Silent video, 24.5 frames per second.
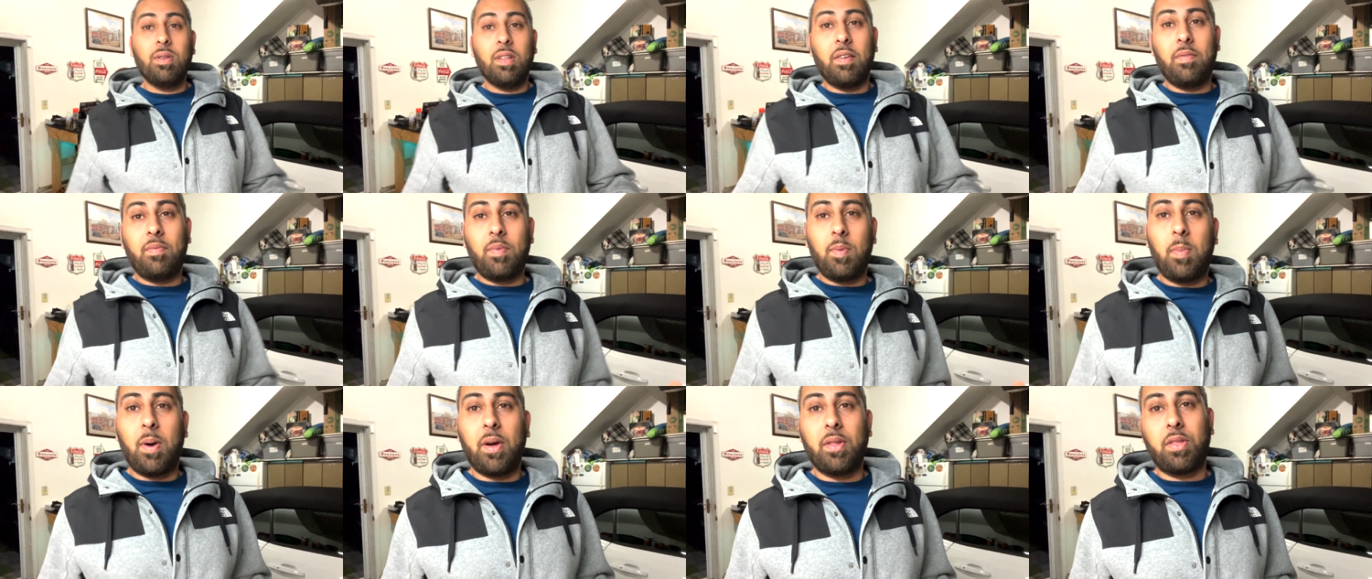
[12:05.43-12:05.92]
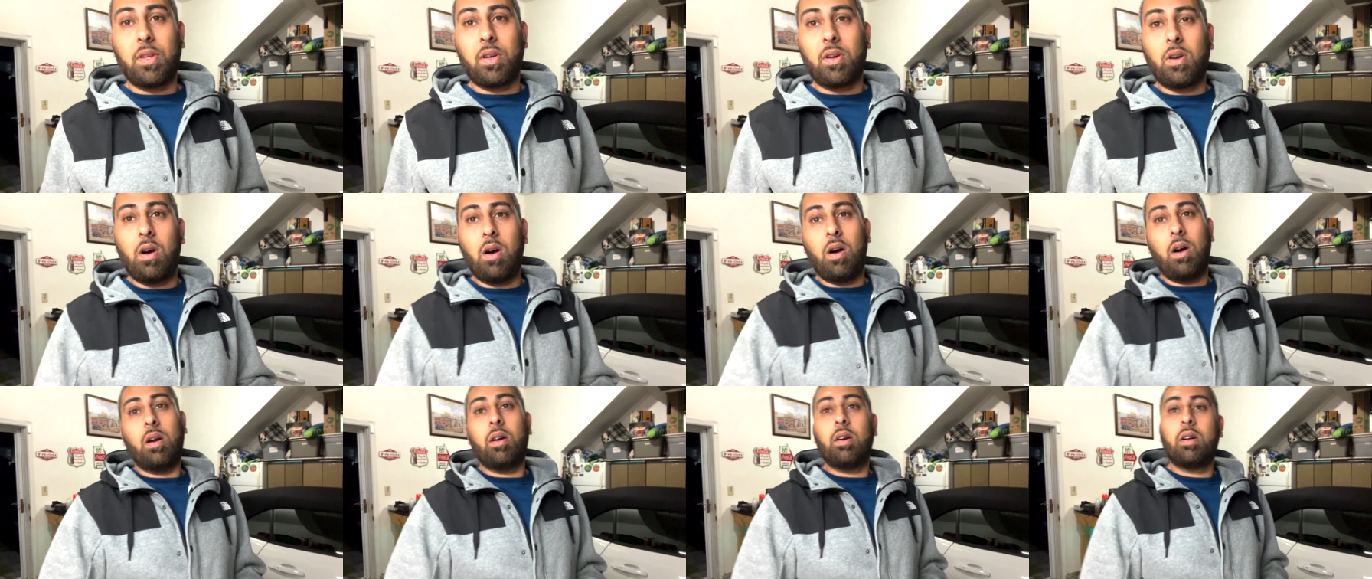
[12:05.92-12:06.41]
love about the
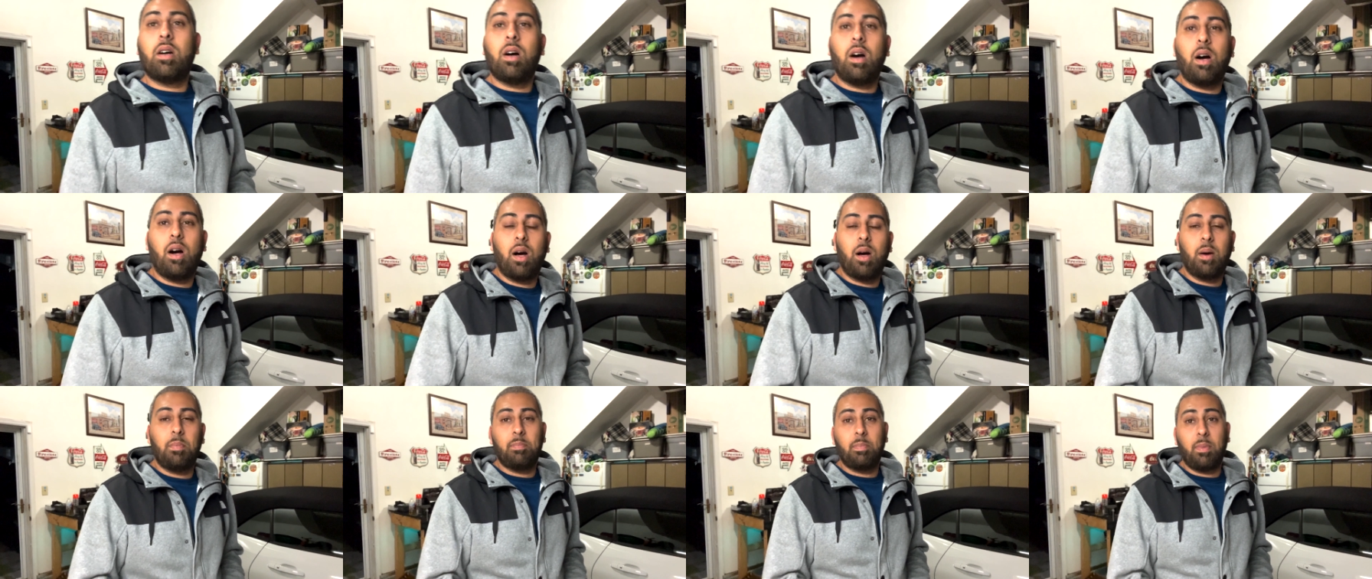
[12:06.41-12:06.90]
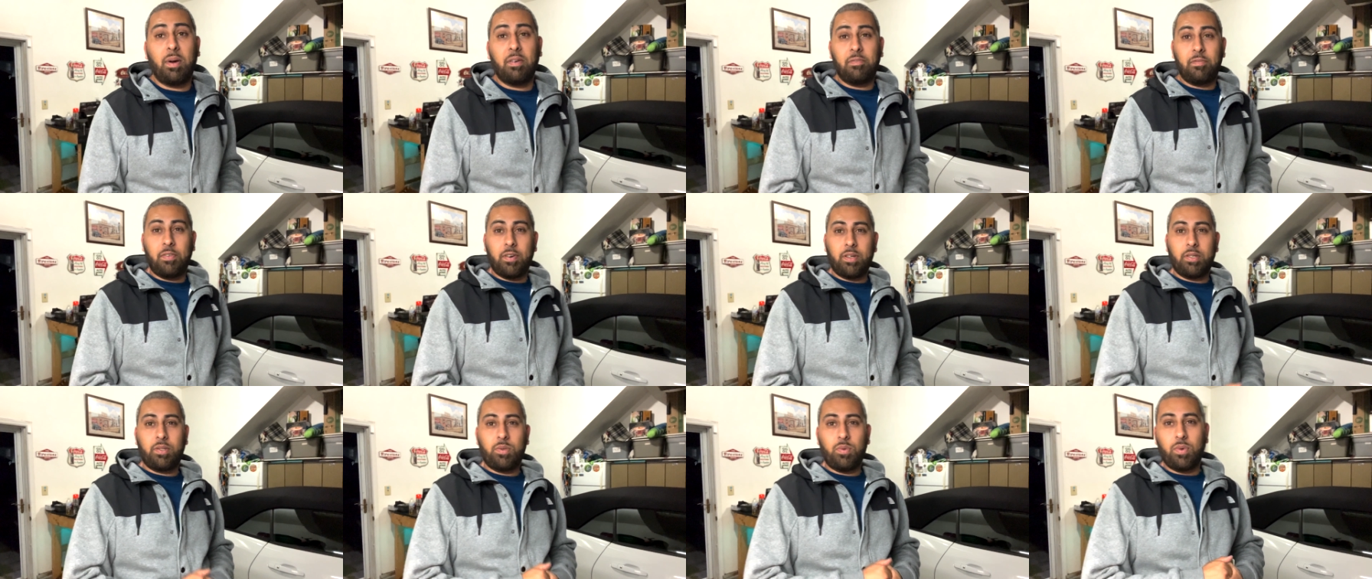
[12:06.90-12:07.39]
car, my
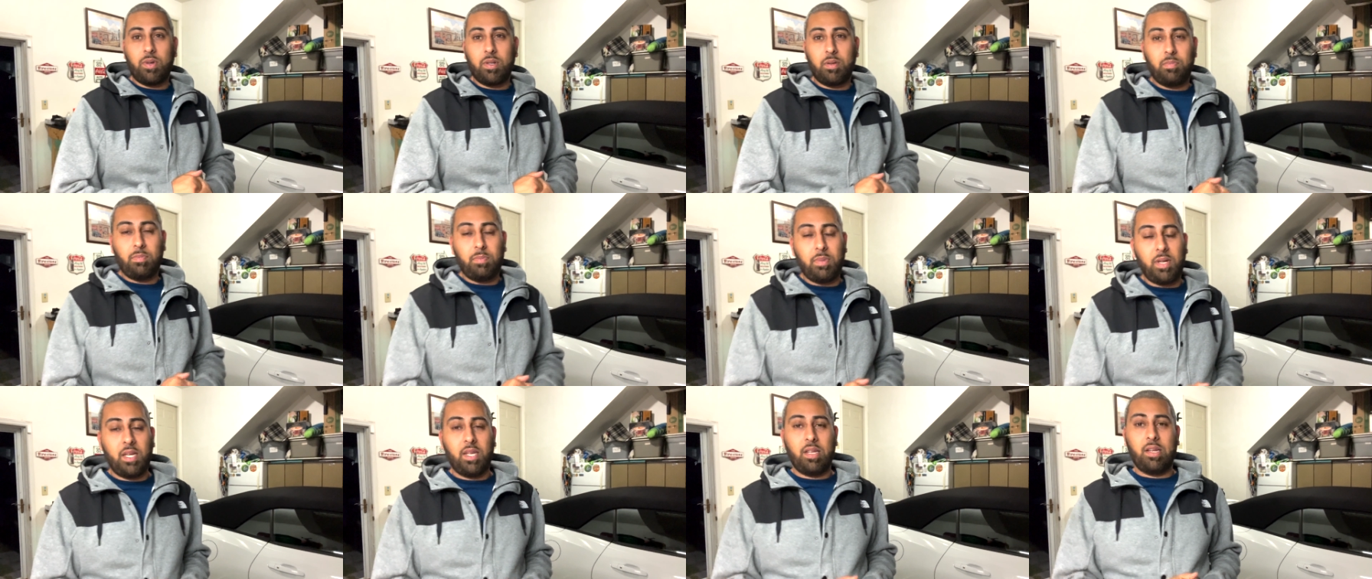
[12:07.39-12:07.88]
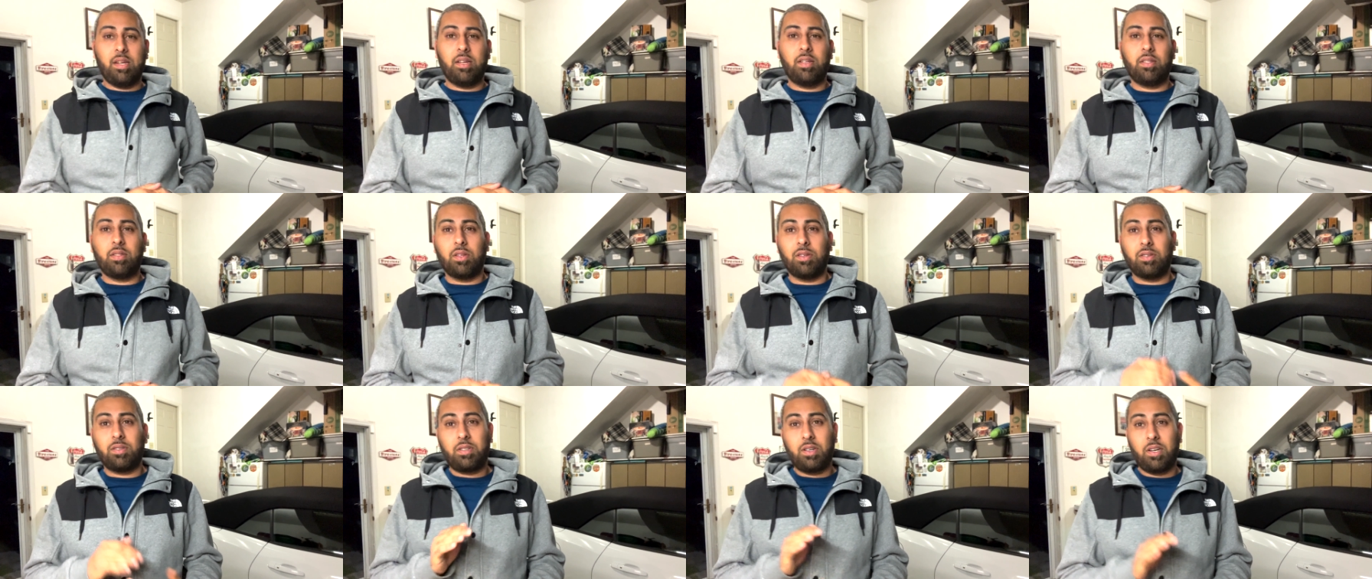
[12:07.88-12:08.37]
first one being
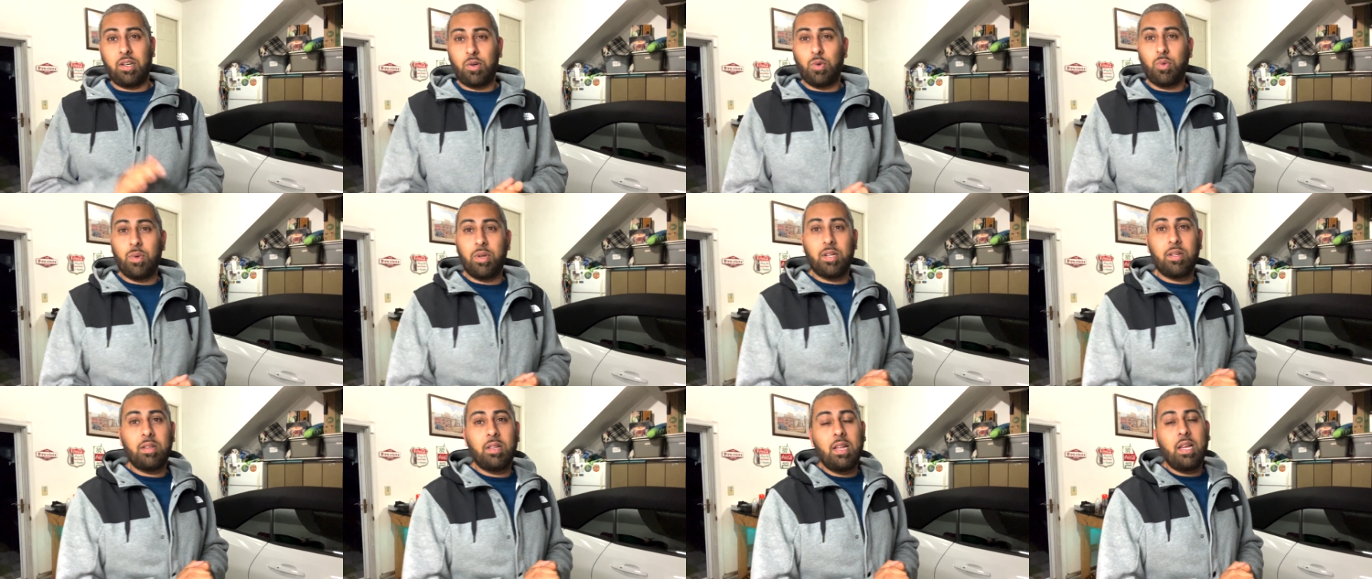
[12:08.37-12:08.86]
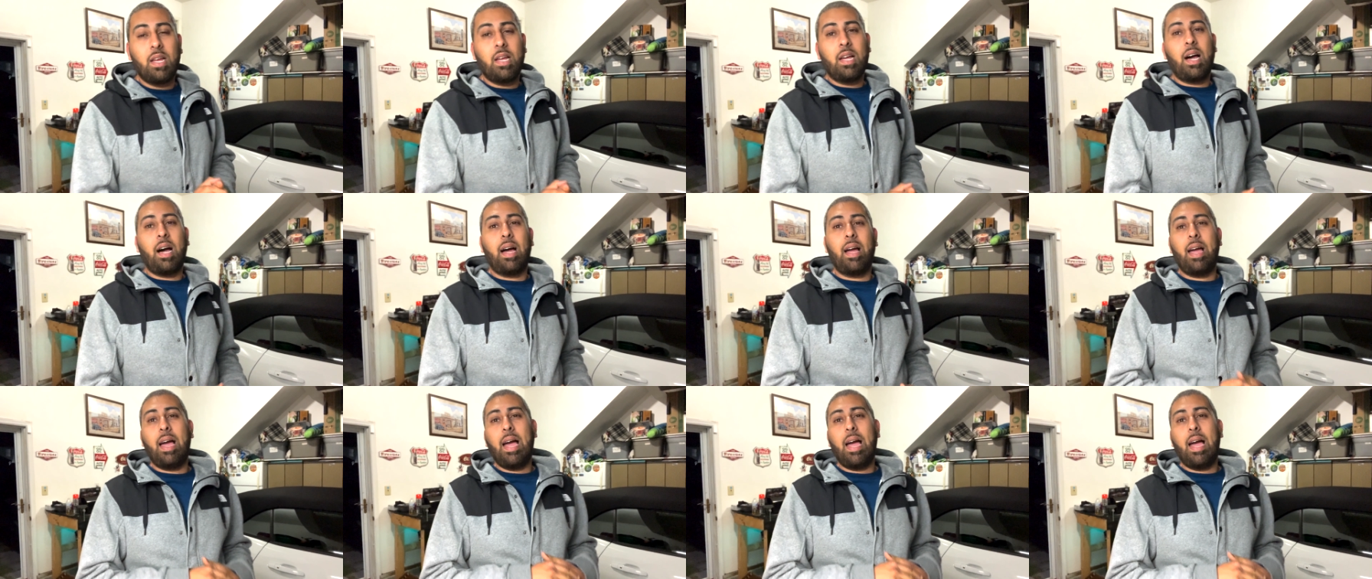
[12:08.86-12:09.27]
the steering wheel. I